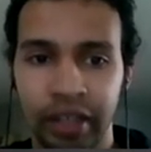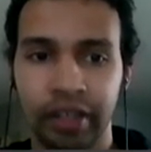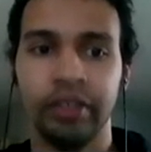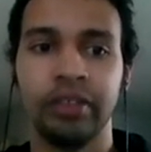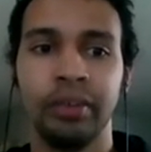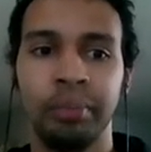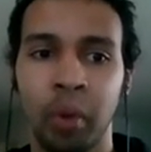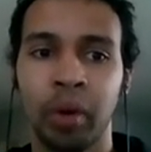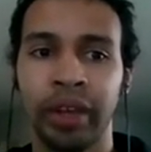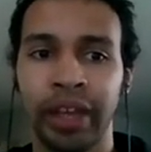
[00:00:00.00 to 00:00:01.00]
is
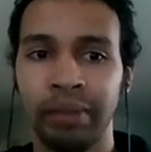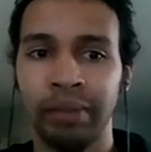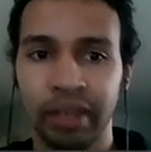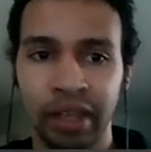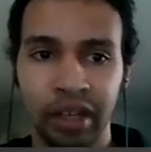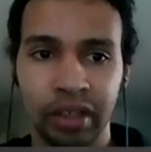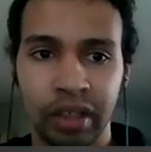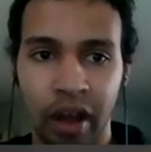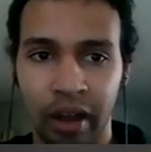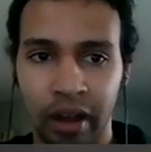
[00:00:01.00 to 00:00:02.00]

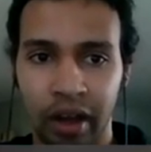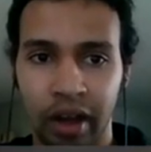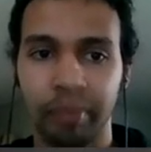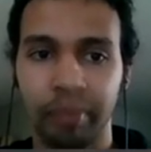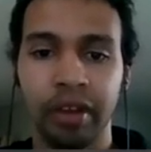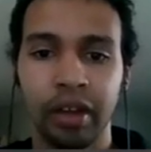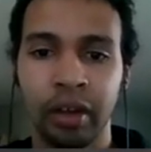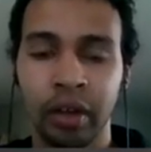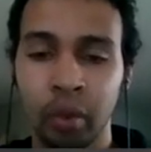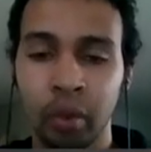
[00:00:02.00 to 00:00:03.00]
boardgamegeek.com.
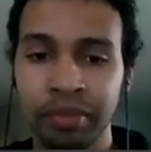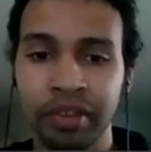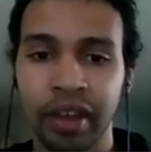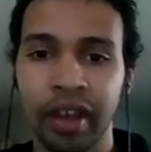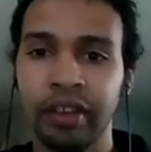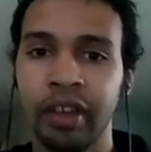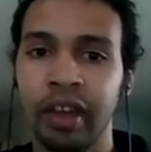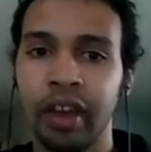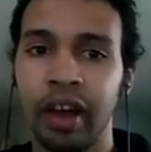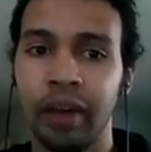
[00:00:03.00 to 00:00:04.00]
Good website.
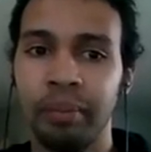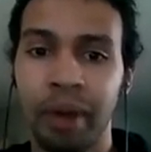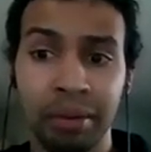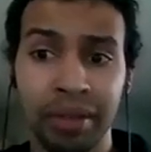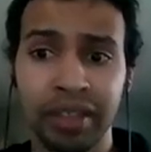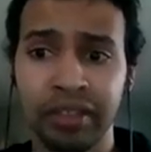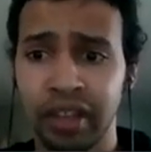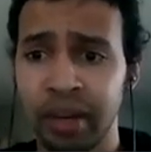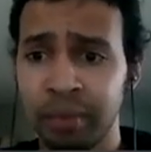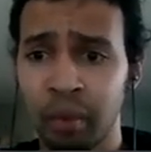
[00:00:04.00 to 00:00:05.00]
Probably is
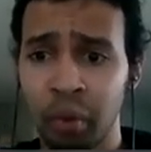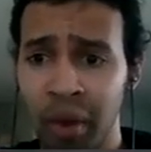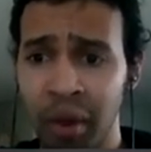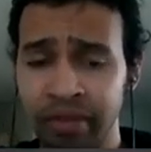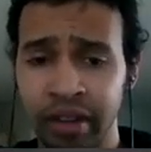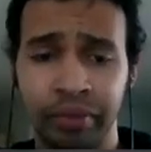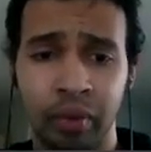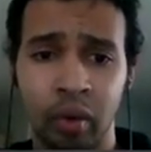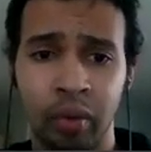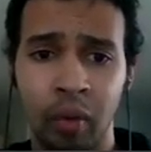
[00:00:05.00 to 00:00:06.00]
the number one website
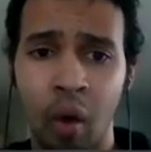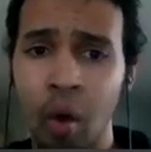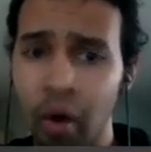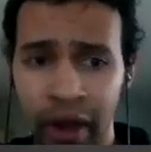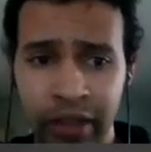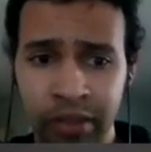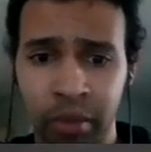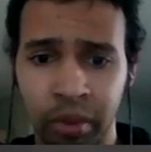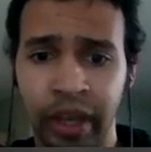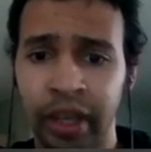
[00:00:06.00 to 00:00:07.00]
for all kinds of
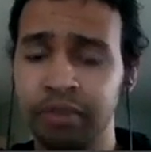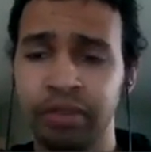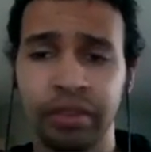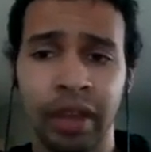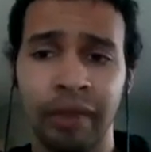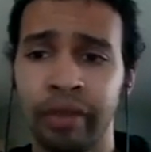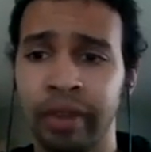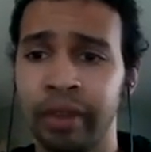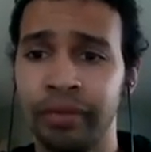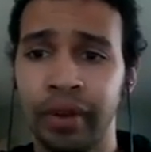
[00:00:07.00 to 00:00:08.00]
board games,
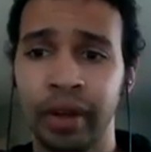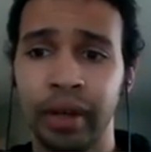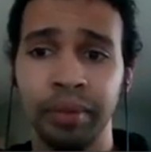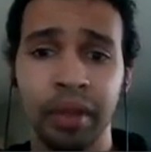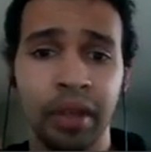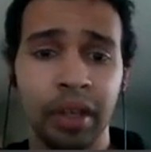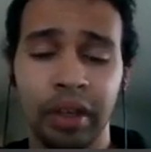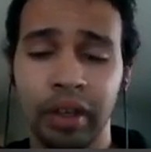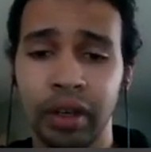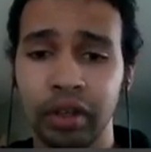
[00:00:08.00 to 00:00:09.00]
everything from,
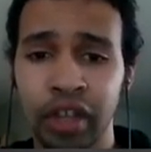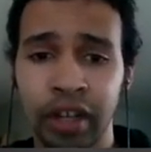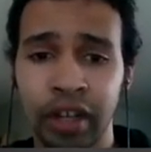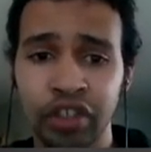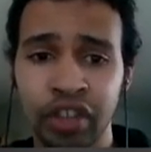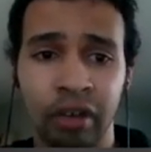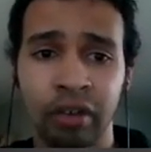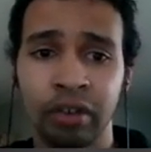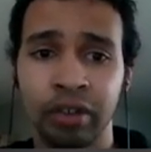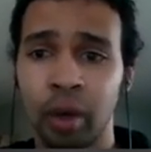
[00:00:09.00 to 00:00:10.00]
Chinese
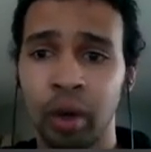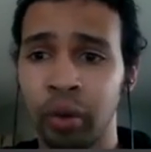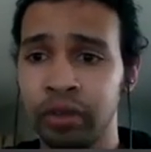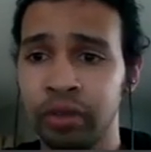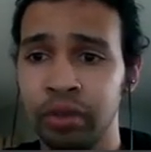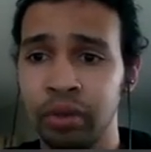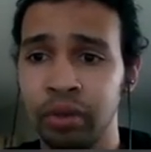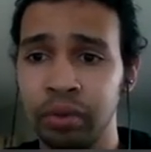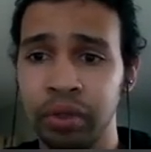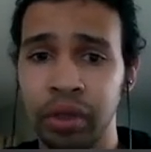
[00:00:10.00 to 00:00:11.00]
checkers all the way
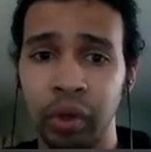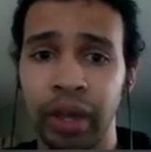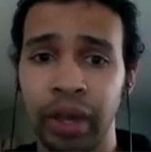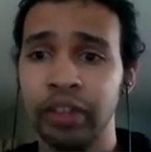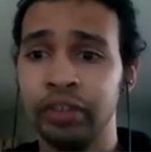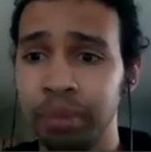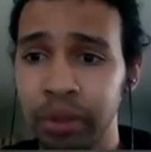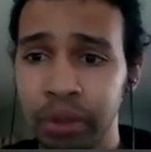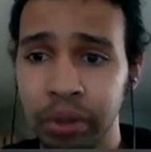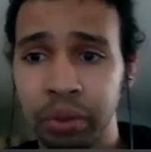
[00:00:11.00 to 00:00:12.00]
to, Case
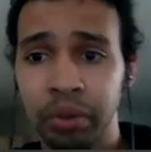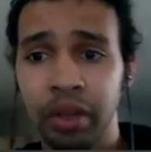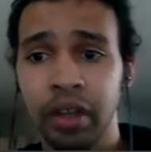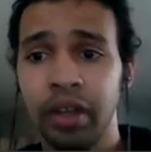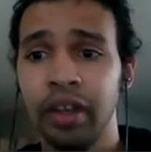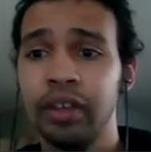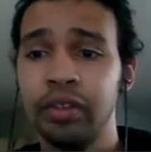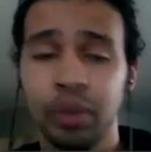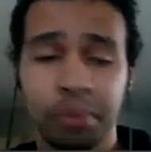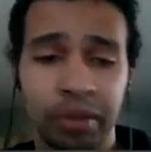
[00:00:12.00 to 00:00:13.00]
Blue,
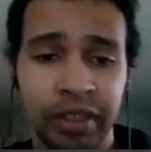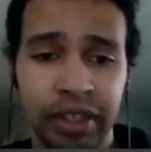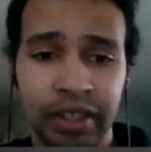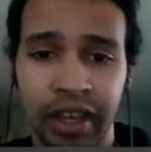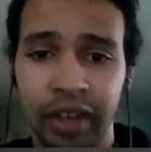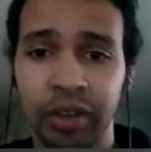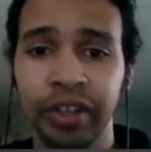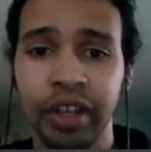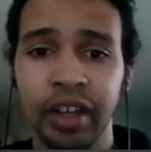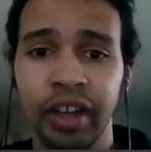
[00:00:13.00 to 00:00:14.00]
super
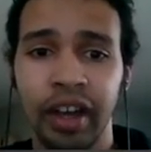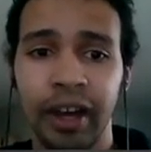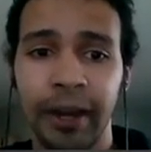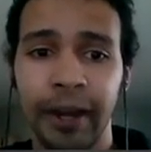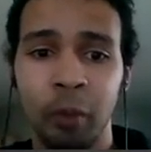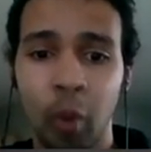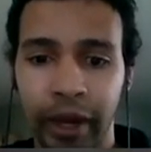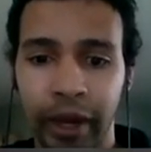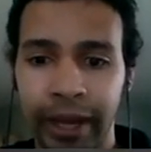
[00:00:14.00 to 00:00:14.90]
detailed war